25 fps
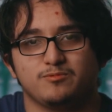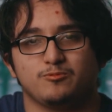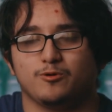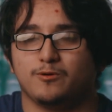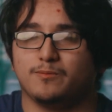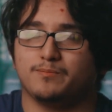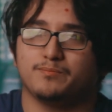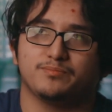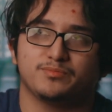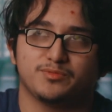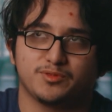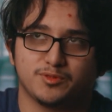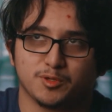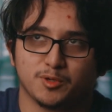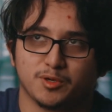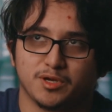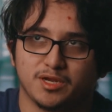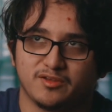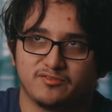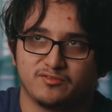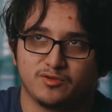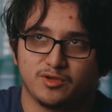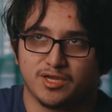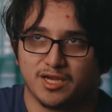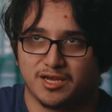Well, 3
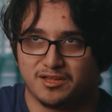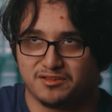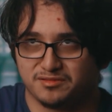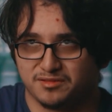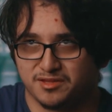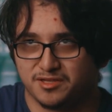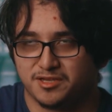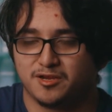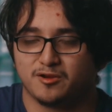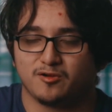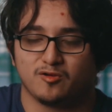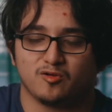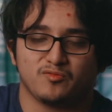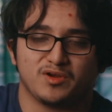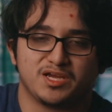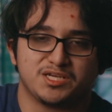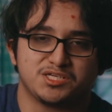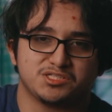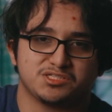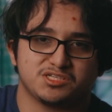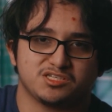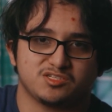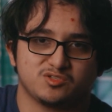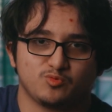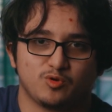if you count the Hero of
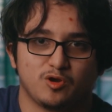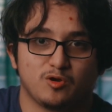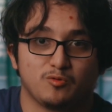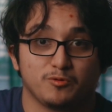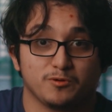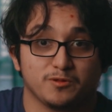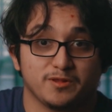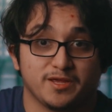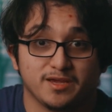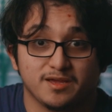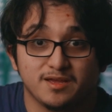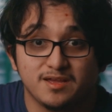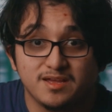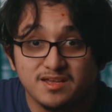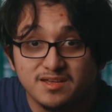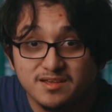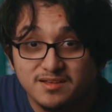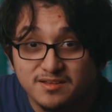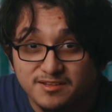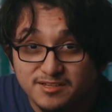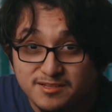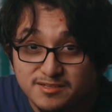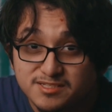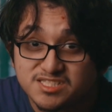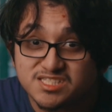Ages as well, where like
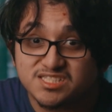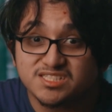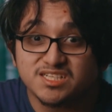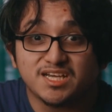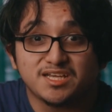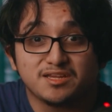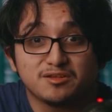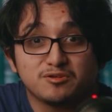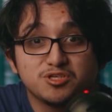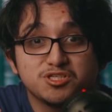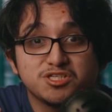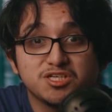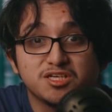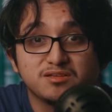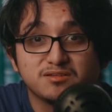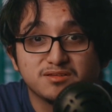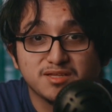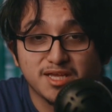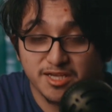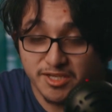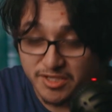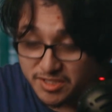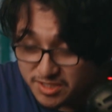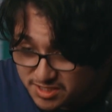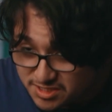Sanderson
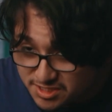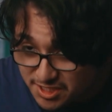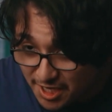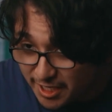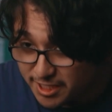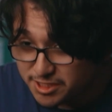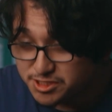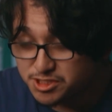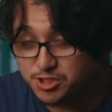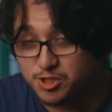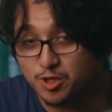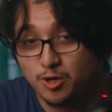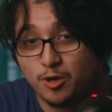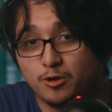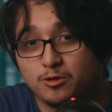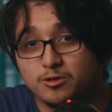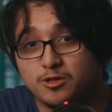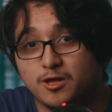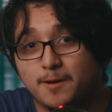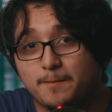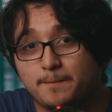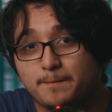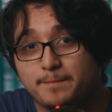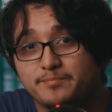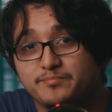like ties it all
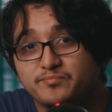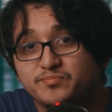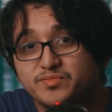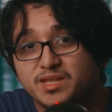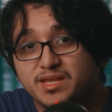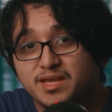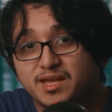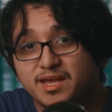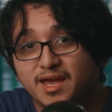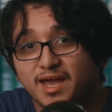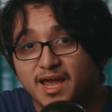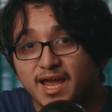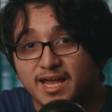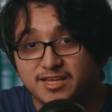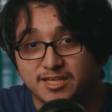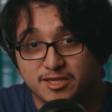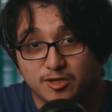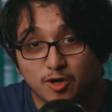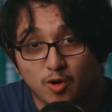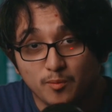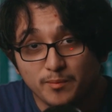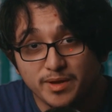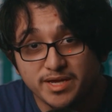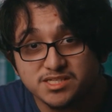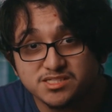up, and it
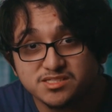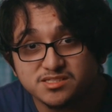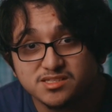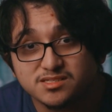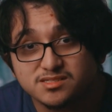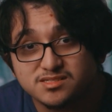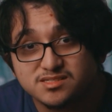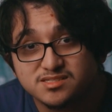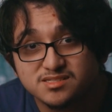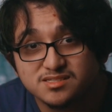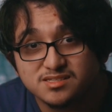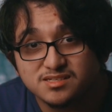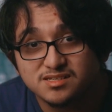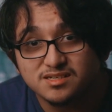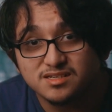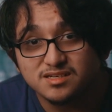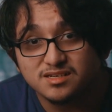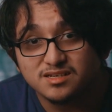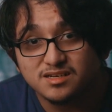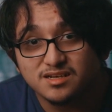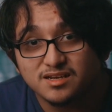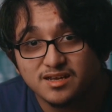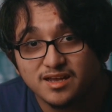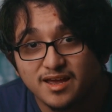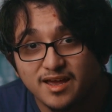all makes sense.
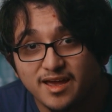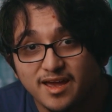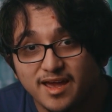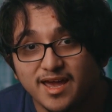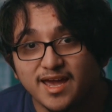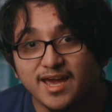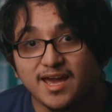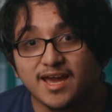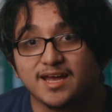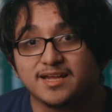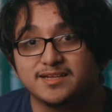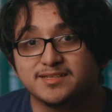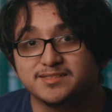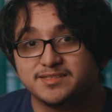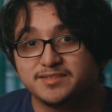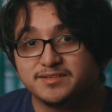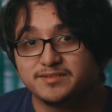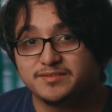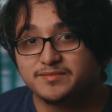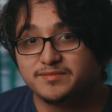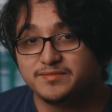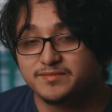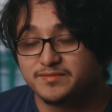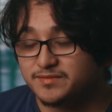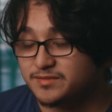And
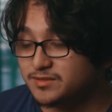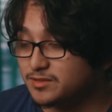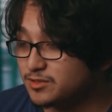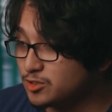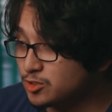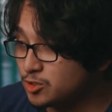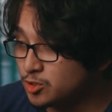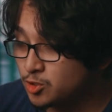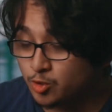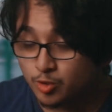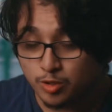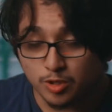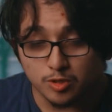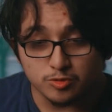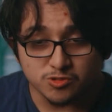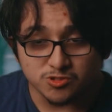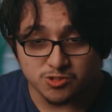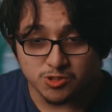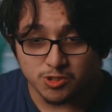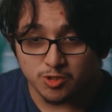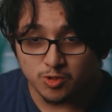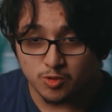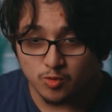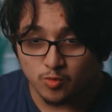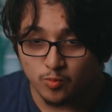kudos
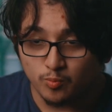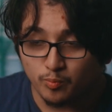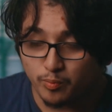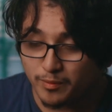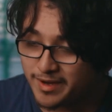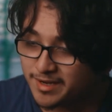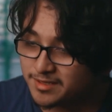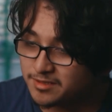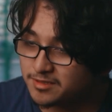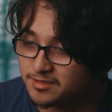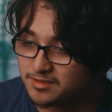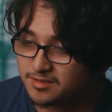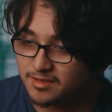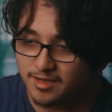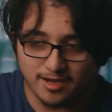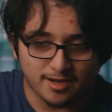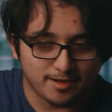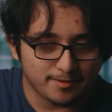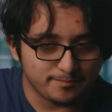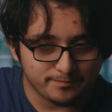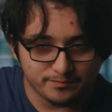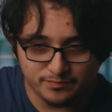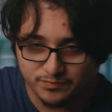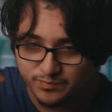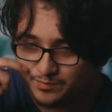to you, Brandon.
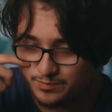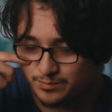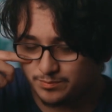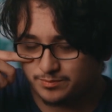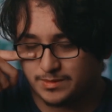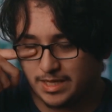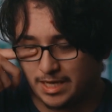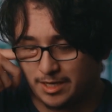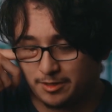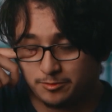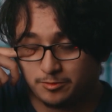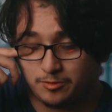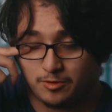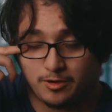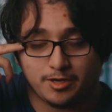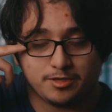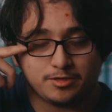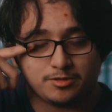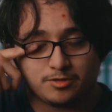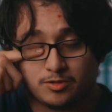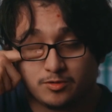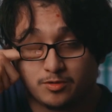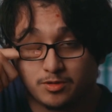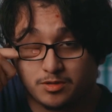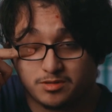I don't know how you
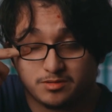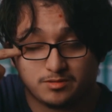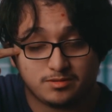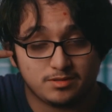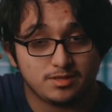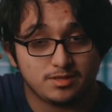do it.